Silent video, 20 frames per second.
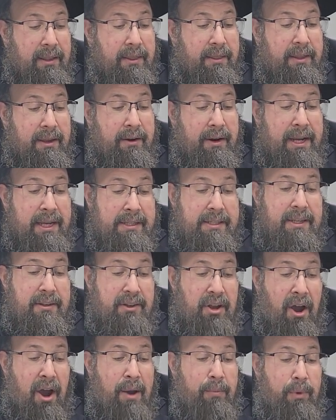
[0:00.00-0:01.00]
there is a
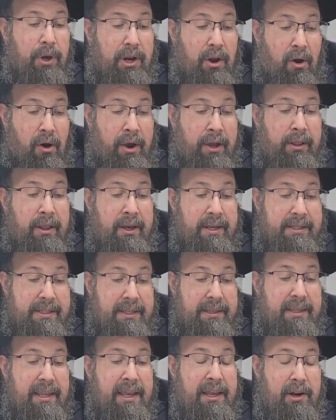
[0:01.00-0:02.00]
time when oila is
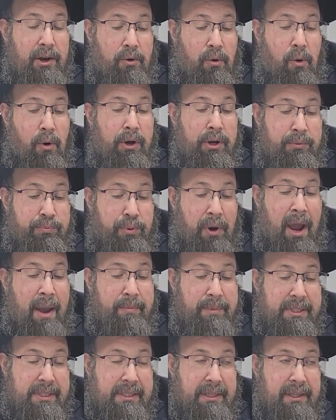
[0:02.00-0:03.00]
indeed accorded
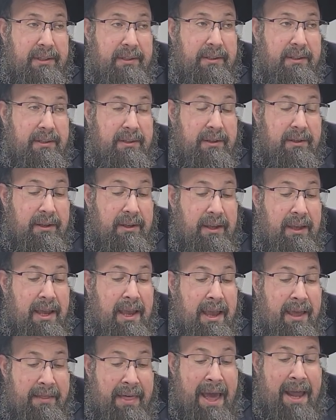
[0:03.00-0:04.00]
primacy.
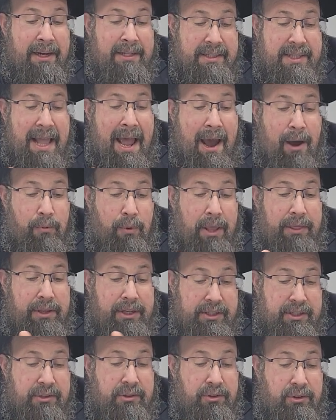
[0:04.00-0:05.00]
And that is now when
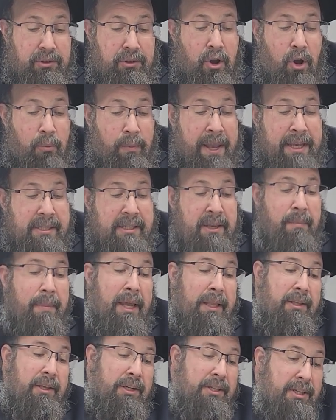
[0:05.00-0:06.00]
there's no Beis
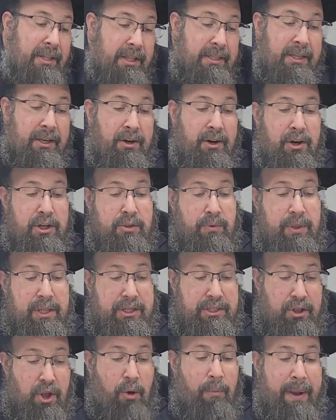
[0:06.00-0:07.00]
HaMikdash. This occurs when
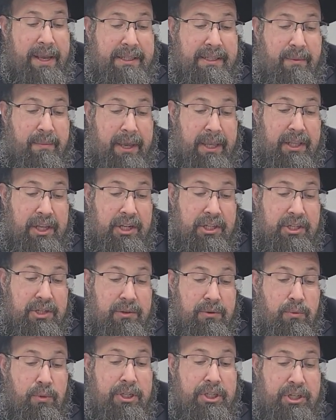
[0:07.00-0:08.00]
there's no Beis HaMikdash,
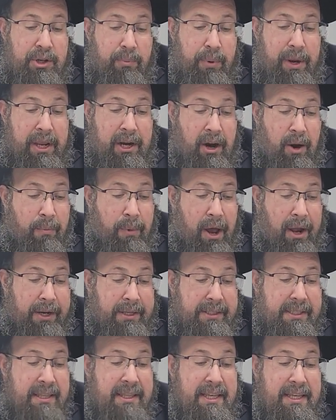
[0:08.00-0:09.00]
which to bring
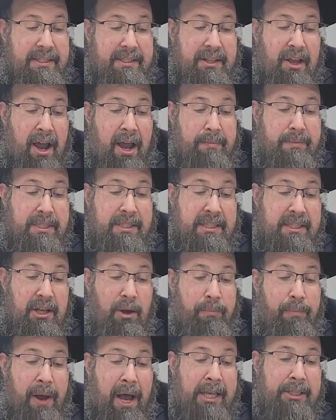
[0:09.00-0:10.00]
karbanos. In these times, it's
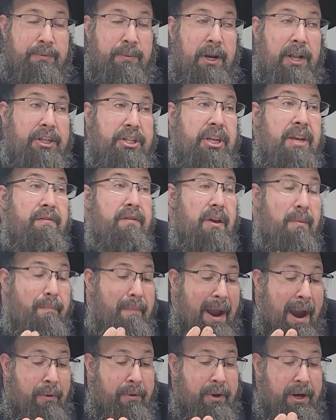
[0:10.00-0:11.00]
still possible to achieve the
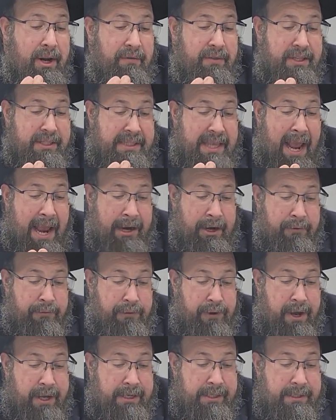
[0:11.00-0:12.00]
merit of the
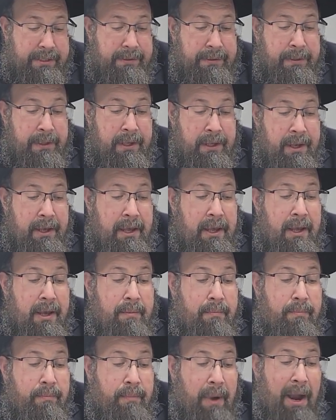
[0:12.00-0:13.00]
sacrifice
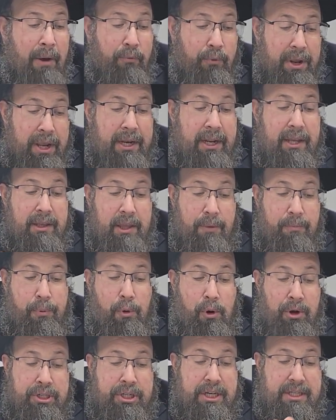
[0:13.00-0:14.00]
by reading the
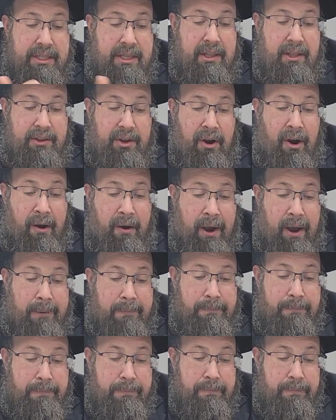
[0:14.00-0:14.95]
portions in the Torah.